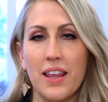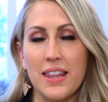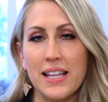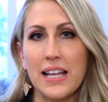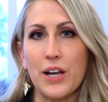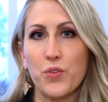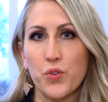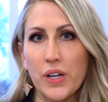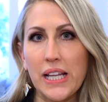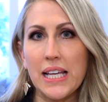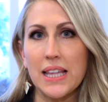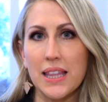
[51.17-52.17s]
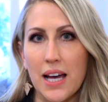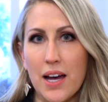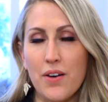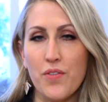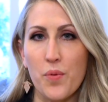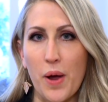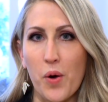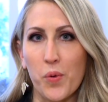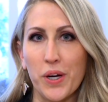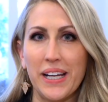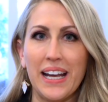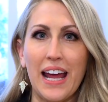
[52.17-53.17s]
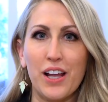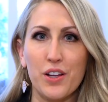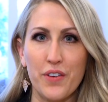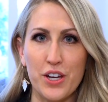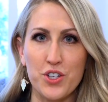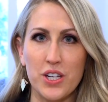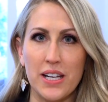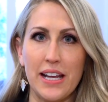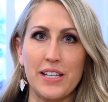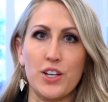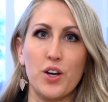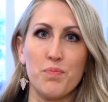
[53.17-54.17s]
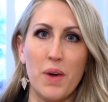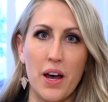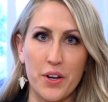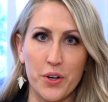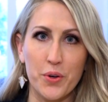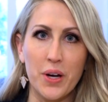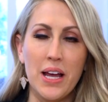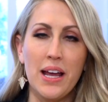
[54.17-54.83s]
the thing that I really love about working at Elevation is our motto.